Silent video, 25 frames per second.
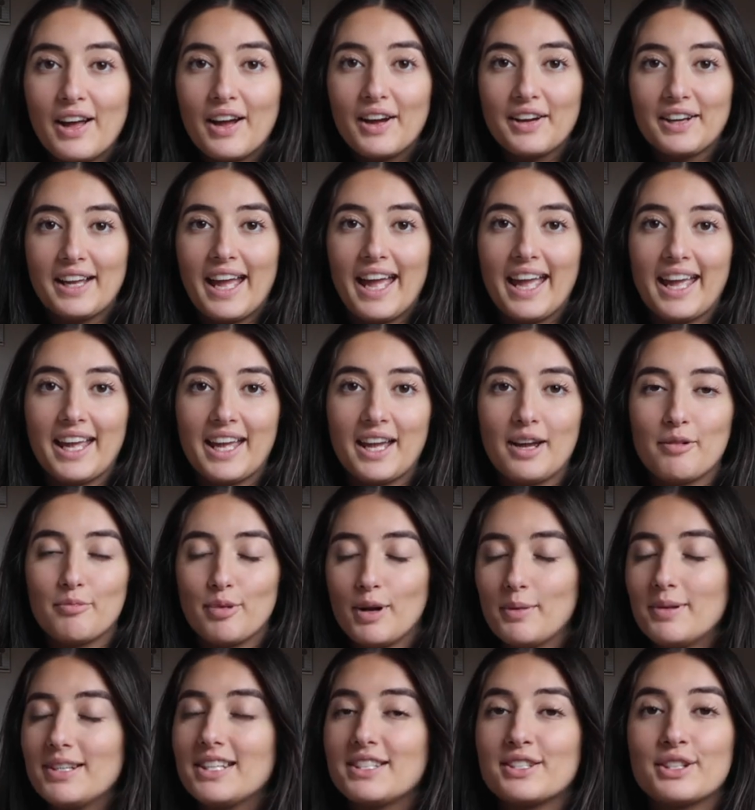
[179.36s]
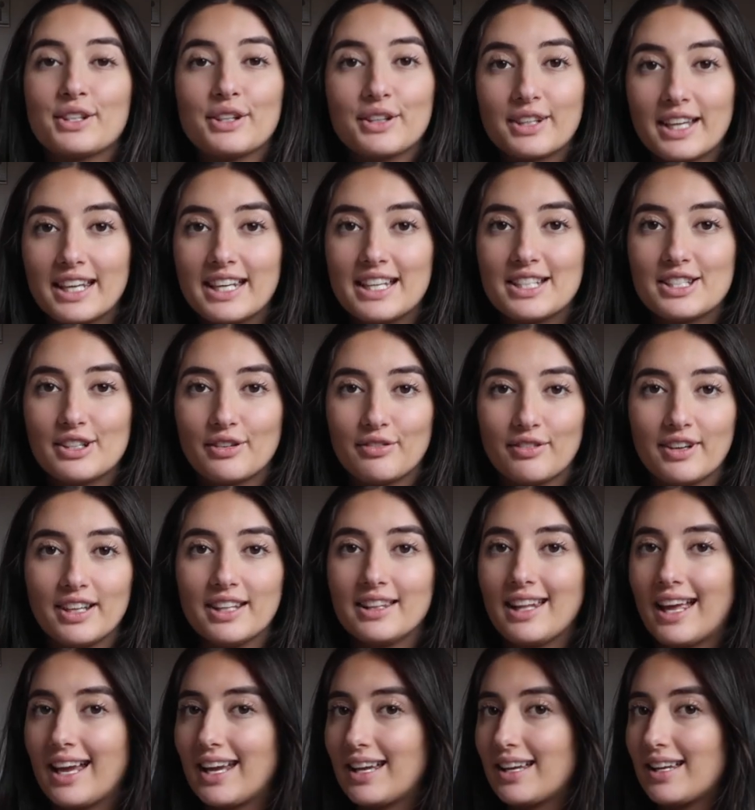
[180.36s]
Okay, probably doesn't look any
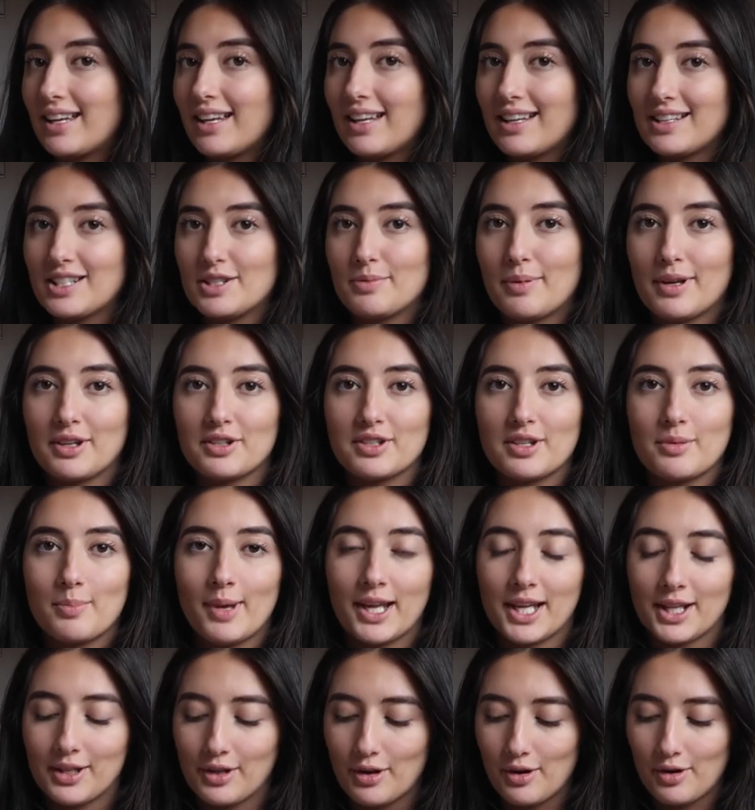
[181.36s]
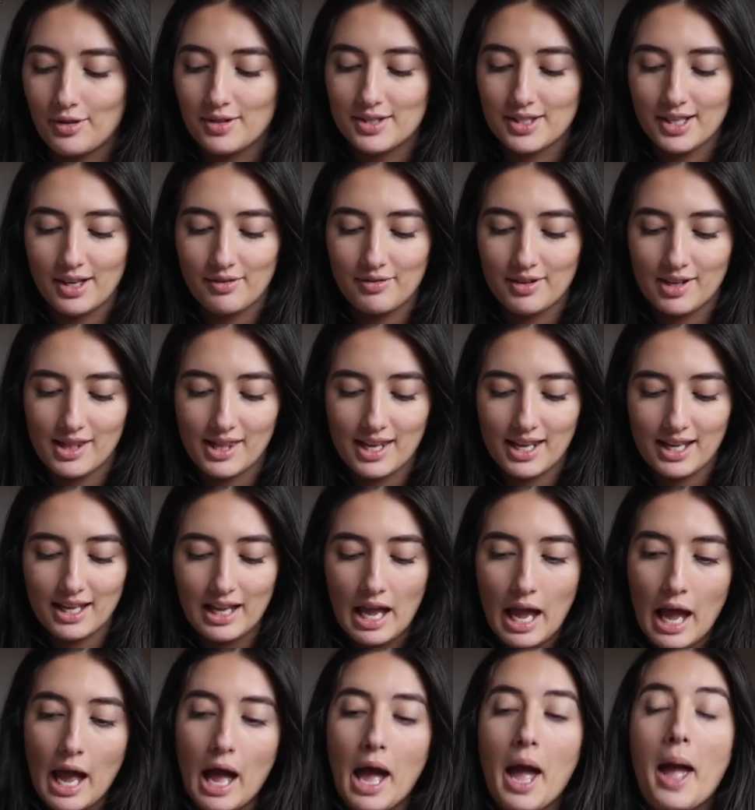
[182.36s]
different, like especially my clothes and
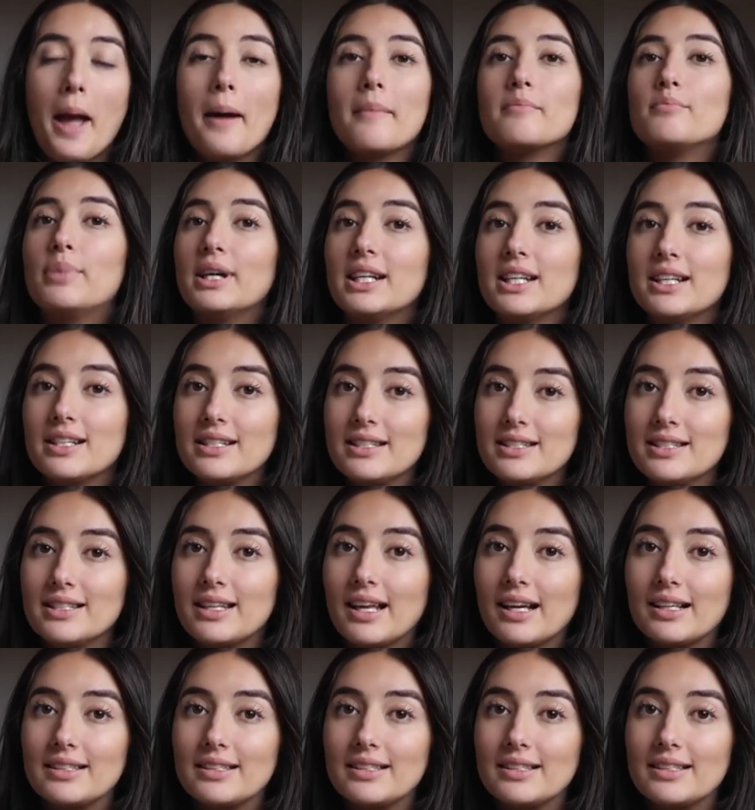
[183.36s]
everything, but it is the